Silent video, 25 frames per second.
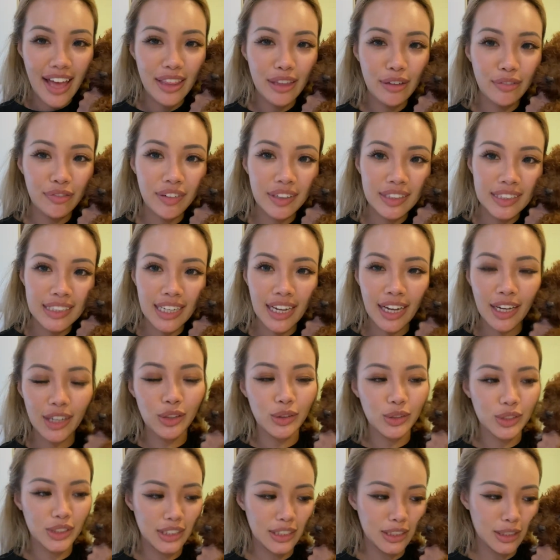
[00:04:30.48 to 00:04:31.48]
and the first thing I
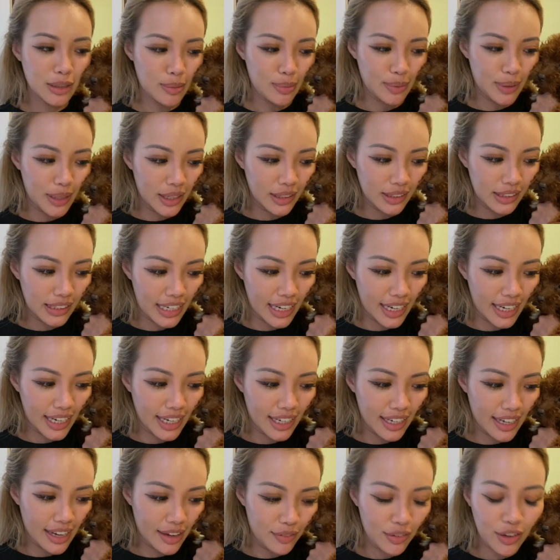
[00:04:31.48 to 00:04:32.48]
noticed about
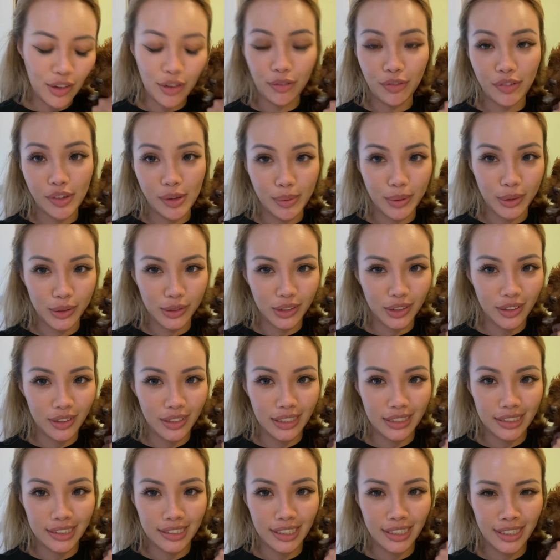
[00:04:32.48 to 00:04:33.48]
like having a female dog
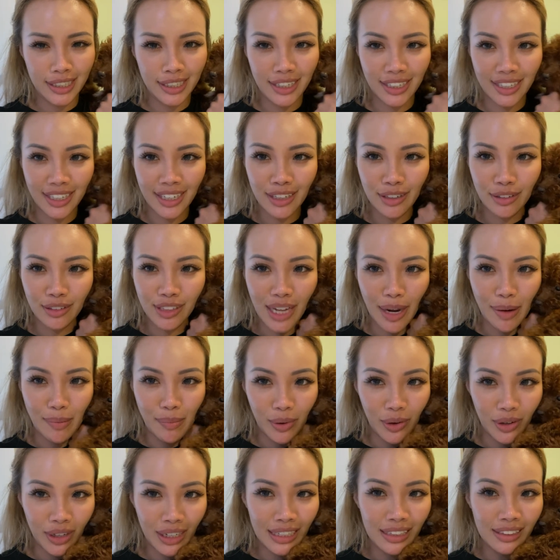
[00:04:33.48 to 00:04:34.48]
is that they are kind of like
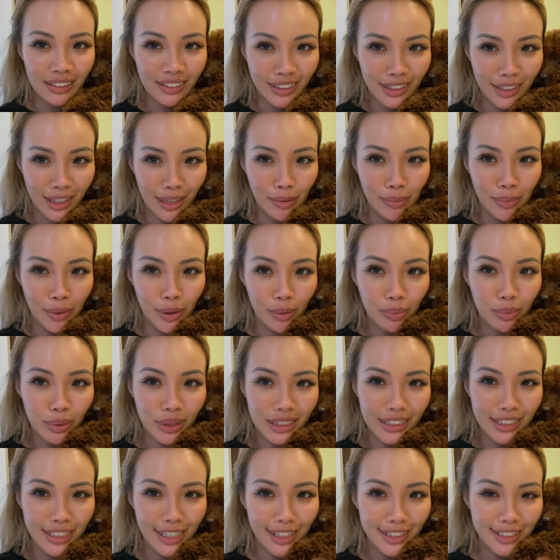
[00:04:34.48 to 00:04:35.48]
more clingy, more
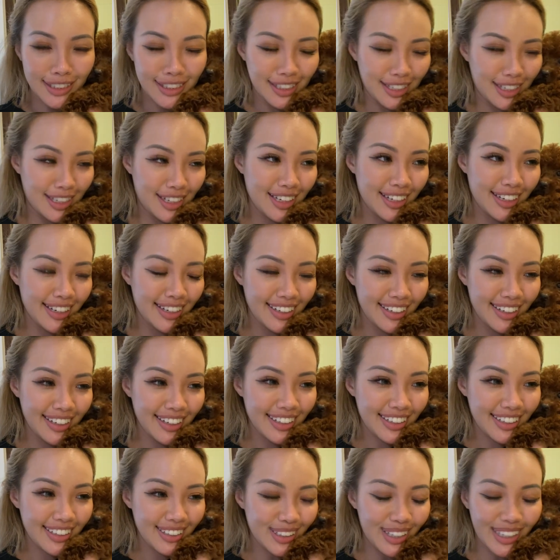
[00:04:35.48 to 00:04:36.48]
princessy.
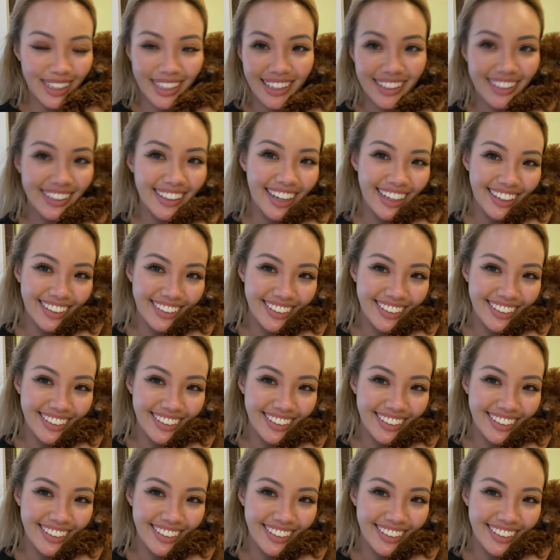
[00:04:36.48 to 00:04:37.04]
So I kind of like